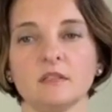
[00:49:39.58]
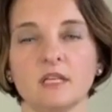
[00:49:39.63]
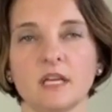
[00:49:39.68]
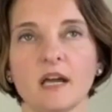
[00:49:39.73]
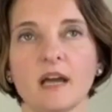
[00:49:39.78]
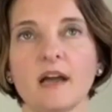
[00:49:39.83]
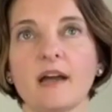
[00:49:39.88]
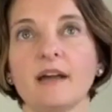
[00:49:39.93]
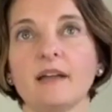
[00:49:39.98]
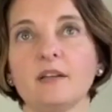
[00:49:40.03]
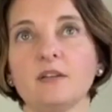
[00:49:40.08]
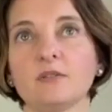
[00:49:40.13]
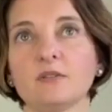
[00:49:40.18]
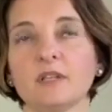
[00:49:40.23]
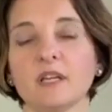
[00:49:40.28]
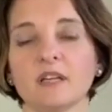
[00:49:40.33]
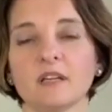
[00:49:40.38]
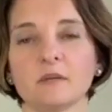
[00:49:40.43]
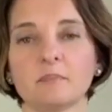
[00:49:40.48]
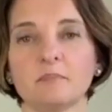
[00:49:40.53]
Yeah, and you
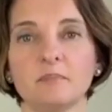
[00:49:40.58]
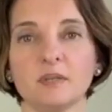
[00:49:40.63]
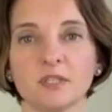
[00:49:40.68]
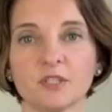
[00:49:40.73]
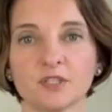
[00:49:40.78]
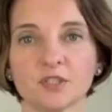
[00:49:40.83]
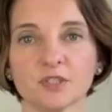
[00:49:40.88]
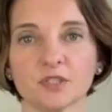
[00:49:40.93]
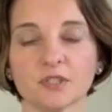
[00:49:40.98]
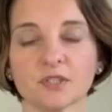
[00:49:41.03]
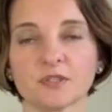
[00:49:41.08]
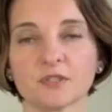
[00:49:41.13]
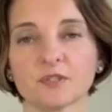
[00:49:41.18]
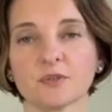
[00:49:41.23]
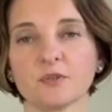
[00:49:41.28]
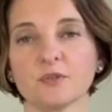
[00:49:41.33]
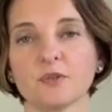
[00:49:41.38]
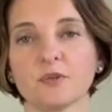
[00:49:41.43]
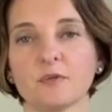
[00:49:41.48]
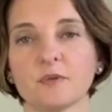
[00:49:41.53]
take a picture,
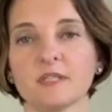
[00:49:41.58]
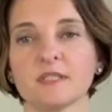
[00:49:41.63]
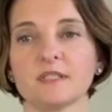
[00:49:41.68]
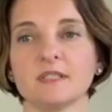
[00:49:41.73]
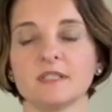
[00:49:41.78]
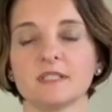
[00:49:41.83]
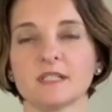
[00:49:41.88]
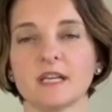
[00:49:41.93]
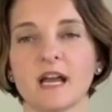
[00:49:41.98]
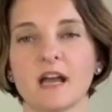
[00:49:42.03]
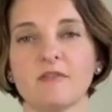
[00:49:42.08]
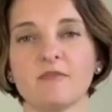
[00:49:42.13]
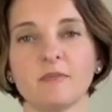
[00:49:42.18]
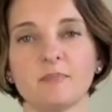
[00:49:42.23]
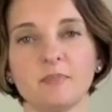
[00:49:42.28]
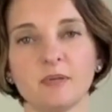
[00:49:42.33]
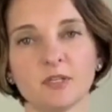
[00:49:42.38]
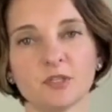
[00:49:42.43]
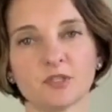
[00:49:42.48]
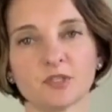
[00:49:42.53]
so you always need to have a
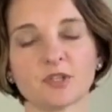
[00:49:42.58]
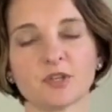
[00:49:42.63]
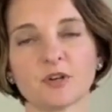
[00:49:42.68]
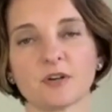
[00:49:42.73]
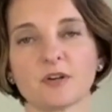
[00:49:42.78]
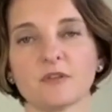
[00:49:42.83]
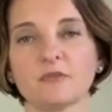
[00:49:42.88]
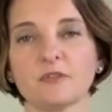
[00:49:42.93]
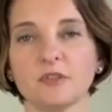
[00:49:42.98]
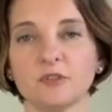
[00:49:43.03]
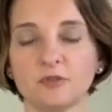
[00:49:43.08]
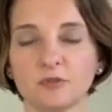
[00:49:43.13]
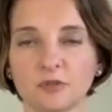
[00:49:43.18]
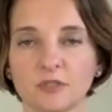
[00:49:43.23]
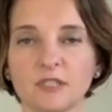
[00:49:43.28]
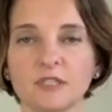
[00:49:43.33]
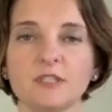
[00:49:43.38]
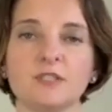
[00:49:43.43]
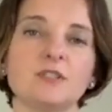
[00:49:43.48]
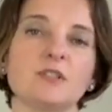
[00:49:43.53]
picture of the due
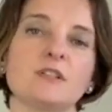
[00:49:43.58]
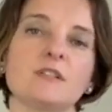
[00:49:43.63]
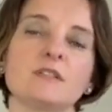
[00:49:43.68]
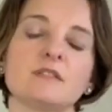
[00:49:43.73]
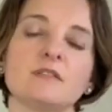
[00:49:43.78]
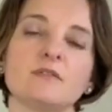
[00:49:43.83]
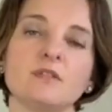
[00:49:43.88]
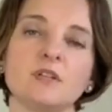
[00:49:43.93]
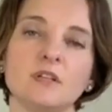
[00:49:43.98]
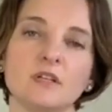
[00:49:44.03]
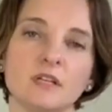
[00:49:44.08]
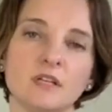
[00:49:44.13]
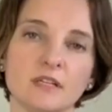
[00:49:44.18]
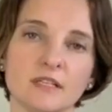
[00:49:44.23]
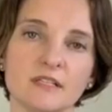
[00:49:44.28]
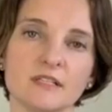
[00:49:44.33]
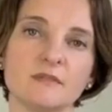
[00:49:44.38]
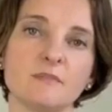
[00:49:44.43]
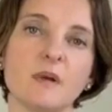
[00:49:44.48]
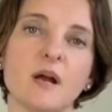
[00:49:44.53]
diligence of the
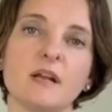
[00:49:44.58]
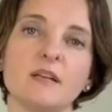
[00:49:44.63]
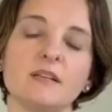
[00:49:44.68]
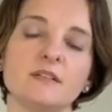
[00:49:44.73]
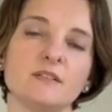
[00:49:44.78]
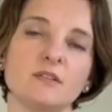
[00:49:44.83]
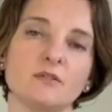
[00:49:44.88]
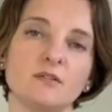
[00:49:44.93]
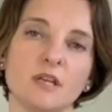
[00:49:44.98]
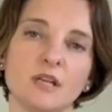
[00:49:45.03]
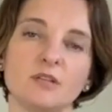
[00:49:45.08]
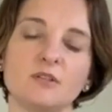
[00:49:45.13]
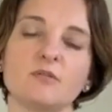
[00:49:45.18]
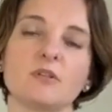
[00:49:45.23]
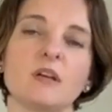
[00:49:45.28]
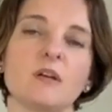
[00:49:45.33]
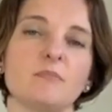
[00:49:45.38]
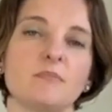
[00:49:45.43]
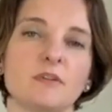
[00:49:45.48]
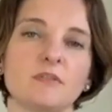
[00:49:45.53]
earnest money so that you
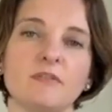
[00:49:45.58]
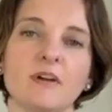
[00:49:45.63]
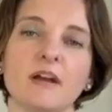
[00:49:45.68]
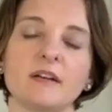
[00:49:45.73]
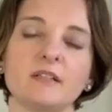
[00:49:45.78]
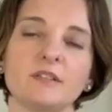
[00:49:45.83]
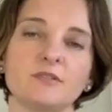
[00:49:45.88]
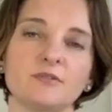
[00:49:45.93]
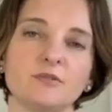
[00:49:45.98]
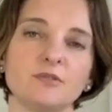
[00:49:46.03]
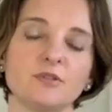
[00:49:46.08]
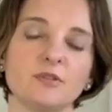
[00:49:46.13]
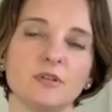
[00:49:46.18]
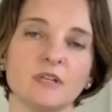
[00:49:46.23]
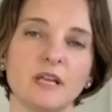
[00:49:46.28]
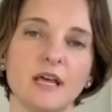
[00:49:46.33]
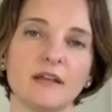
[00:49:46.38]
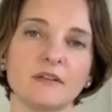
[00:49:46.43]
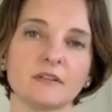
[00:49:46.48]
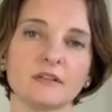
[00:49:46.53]
can provide it to your
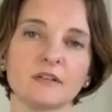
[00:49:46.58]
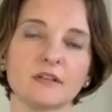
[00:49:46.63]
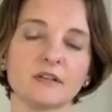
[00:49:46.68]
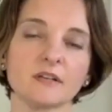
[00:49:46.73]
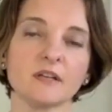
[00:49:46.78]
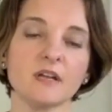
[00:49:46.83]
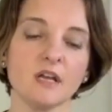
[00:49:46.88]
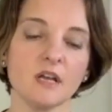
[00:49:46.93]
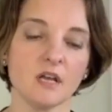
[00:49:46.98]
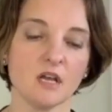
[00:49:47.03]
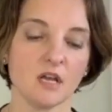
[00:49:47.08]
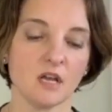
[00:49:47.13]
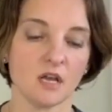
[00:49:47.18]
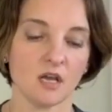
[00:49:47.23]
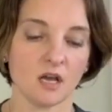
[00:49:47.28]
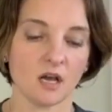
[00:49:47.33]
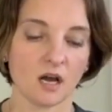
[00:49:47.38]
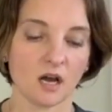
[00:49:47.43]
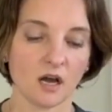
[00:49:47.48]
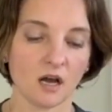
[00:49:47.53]
lender.
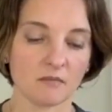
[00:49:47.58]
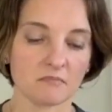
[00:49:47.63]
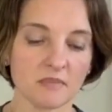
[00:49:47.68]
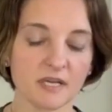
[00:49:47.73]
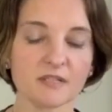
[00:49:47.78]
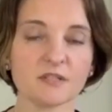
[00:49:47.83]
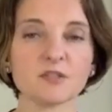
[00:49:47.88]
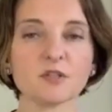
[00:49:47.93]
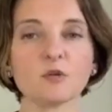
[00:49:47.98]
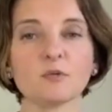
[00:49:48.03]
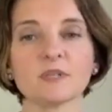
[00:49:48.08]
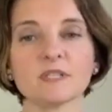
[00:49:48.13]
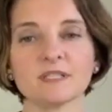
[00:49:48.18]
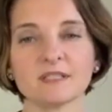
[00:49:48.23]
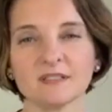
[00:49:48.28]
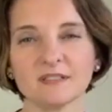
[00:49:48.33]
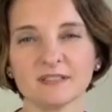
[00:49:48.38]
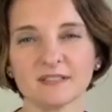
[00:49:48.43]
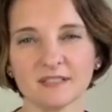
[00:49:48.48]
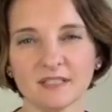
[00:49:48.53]
And so we're
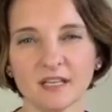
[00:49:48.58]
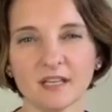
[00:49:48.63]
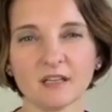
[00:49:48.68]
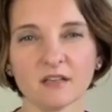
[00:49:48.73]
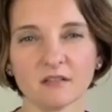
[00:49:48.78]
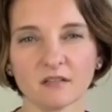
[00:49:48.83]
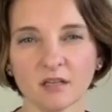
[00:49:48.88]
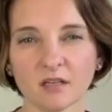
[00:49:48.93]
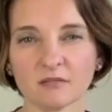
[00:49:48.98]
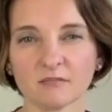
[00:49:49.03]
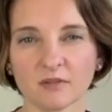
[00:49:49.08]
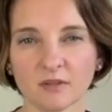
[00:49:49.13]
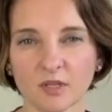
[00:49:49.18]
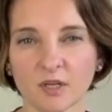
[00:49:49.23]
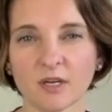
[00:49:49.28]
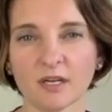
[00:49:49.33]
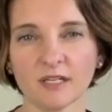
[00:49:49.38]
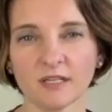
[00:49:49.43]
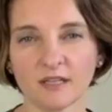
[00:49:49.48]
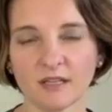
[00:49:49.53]
still seeing
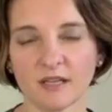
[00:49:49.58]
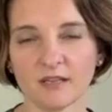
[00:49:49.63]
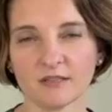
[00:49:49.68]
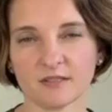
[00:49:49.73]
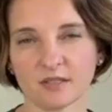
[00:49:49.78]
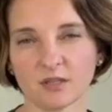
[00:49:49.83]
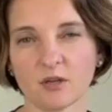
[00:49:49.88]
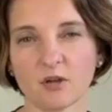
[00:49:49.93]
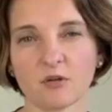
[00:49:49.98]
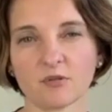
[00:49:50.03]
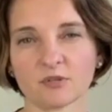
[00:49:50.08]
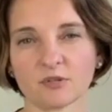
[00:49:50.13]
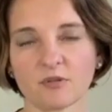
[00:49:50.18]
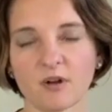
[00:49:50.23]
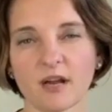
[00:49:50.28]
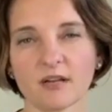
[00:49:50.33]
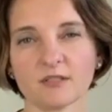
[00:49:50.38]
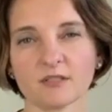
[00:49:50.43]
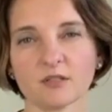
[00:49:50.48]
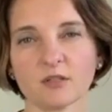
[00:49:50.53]
30 days close,
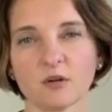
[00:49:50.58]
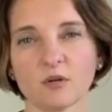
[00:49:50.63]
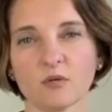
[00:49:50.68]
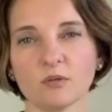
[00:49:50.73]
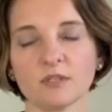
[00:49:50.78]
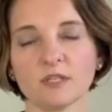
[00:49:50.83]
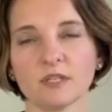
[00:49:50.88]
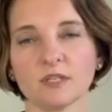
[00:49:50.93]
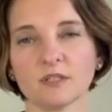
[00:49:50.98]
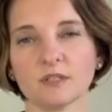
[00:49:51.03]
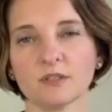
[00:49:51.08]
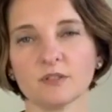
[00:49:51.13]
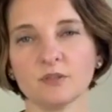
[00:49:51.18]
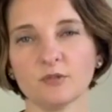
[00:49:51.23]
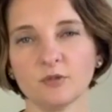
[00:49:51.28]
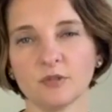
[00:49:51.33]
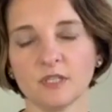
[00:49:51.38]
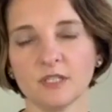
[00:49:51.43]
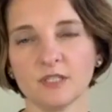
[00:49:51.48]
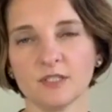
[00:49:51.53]
right? So the
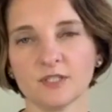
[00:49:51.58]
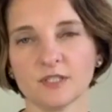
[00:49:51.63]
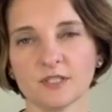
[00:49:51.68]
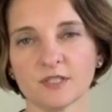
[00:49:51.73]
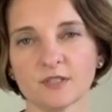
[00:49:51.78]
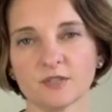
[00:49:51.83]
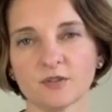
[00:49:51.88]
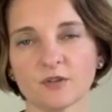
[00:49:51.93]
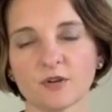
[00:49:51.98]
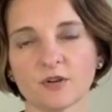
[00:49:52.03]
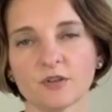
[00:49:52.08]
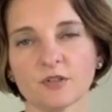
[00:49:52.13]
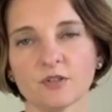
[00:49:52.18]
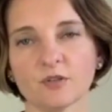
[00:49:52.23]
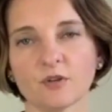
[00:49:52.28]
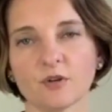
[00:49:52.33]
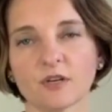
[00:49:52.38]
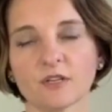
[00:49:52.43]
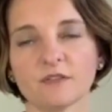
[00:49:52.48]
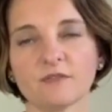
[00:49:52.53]
due diligence,
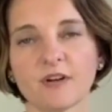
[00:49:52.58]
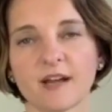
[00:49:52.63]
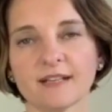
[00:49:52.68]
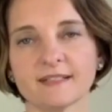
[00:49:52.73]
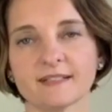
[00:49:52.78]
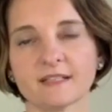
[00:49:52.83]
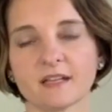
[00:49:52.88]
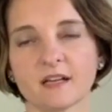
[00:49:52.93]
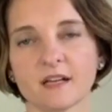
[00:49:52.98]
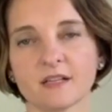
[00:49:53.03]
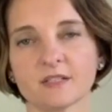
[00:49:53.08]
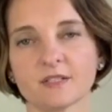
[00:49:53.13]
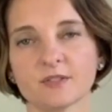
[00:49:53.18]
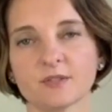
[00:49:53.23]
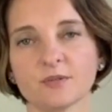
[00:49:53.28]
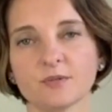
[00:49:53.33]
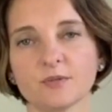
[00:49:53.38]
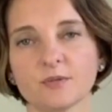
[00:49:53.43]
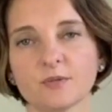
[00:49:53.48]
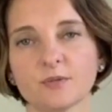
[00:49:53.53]
you're advising
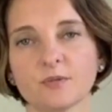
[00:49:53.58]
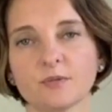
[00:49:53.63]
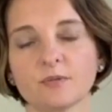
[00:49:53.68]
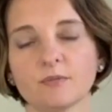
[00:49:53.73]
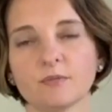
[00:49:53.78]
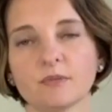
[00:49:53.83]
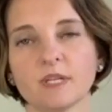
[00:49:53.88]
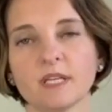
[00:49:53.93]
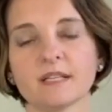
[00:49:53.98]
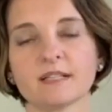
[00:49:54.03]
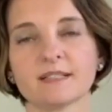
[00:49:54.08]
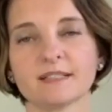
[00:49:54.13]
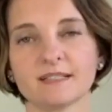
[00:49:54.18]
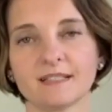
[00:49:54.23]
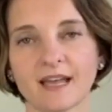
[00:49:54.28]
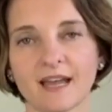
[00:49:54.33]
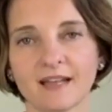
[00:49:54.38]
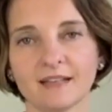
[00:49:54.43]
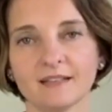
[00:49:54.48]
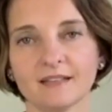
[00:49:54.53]
us to
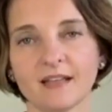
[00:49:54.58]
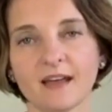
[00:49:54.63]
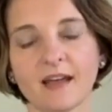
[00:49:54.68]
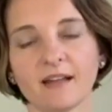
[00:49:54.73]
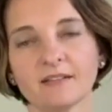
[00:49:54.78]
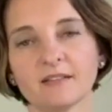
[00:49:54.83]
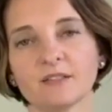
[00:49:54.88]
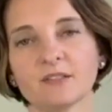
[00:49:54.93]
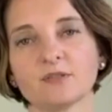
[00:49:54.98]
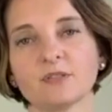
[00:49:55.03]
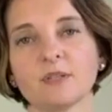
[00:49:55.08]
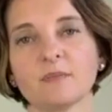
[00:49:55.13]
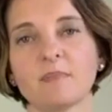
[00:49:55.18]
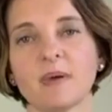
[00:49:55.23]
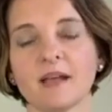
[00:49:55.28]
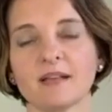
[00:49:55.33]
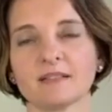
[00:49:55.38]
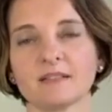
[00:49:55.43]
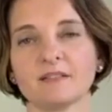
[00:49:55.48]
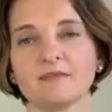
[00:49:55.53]
extend that to the
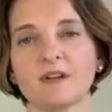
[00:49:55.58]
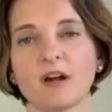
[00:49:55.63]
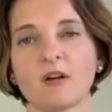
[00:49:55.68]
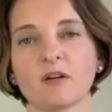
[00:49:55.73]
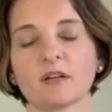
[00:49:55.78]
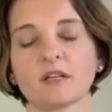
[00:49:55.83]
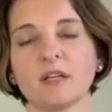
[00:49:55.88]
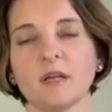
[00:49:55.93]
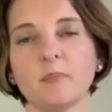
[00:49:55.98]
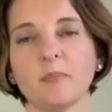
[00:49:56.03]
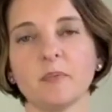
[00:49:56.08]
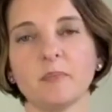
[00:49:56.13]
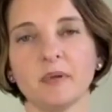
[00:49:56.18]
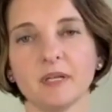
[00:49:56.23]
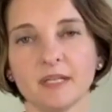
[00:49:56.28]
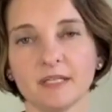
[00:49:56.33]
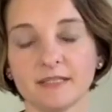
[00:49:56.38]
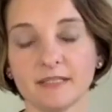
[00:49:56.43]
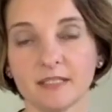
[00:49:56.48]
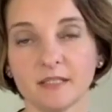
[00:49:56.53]
best of our
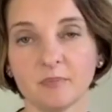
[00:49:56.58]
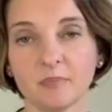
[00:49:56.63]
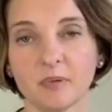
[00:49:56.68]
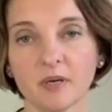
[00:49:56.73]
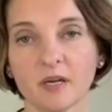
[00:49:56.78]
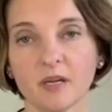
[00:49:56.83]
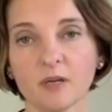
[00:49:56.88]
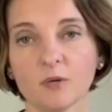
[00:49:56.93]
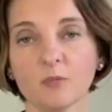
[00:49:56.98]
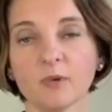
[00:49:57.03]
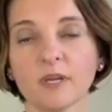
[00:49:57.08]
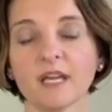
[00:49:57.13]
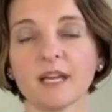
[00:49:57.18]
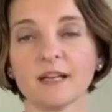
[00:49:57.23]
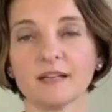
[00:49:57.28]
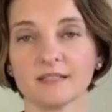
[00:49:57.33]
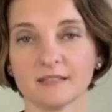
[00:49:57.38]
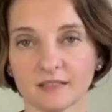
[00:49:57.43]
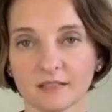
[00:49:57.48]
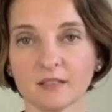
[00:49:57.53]
capability, but we
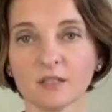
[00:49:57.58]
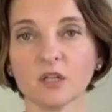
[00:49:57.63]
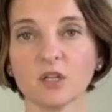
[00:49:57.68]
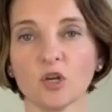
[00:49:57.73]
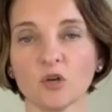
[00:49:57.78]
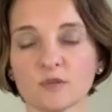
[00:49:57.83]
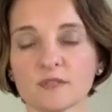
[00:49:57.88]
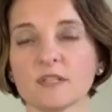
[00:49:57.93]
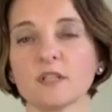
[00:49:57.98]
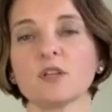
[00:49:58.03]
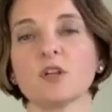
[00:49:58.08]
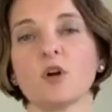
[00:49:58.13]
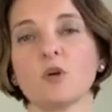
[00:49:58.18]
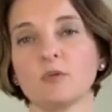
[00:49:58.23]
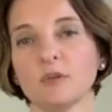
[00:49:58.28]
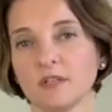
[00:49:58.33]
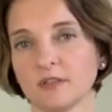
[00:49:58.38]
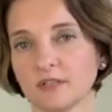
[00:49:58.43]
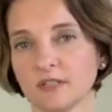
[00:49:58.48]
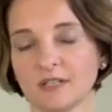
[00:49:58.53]
can still close the
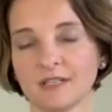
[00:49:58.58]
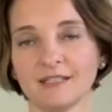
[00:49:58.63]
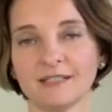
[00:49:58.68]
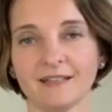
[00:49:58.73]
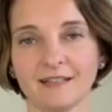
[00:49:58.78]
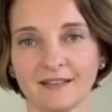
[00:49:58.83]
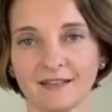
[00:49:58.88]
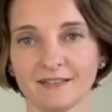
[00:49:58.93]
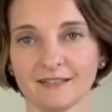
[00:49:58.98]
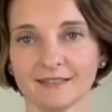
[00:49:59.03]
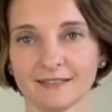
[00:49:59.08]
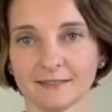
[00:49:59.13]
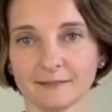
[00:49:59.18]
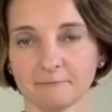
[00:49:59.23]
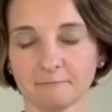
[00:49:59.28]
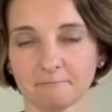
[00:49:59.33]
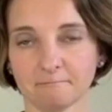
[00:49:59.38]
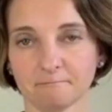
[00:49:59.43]
loan in 30 days.